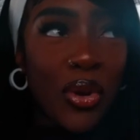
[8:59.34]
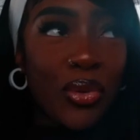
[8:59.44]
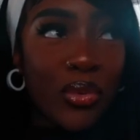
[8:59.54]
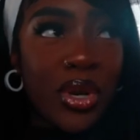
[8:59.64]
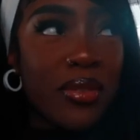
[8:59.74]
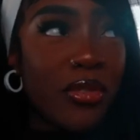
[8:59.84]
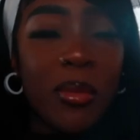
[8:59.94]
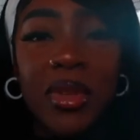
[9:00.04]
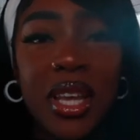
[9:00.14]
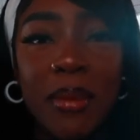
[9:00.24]

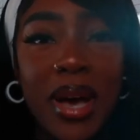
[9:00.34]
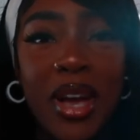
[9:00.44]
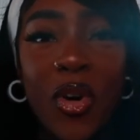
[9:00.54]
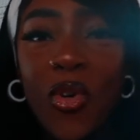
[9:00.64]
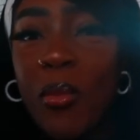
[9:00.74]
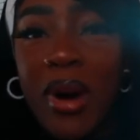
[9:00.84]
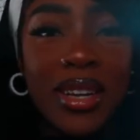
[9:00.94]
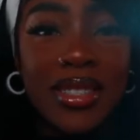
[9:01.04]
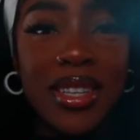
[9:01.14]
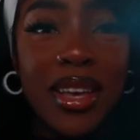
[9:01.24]
reformulate my whole
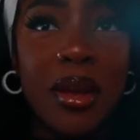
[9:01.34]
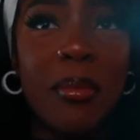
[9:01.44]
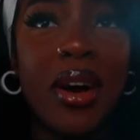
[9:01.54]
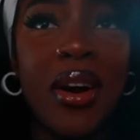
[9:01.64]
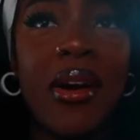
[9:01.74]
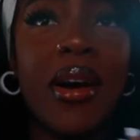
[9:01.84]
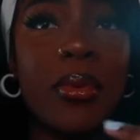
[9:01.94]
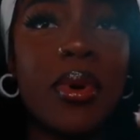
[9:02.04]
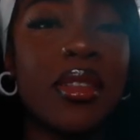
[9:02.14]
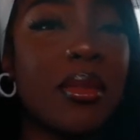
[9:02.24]
mindset about how I
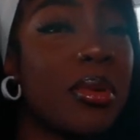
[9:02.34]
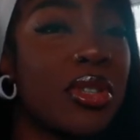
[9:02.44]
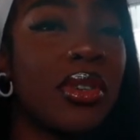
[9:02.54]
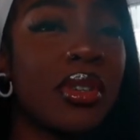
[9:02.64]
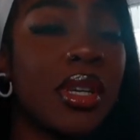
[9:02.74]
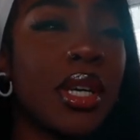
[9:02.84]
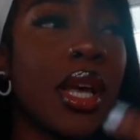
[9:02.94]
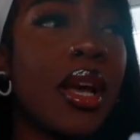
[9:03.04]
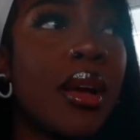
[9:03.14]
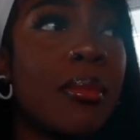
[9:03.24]
wanted the picture to look
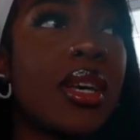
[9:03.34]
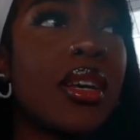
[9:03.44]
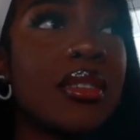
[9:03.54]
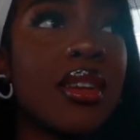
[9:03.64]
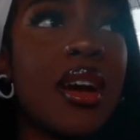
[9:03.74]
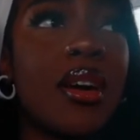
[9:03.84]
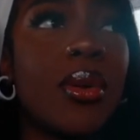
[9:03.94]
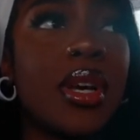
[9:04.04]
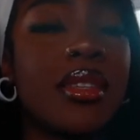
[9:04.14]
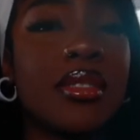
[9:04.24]
because now
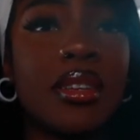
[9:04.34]
it's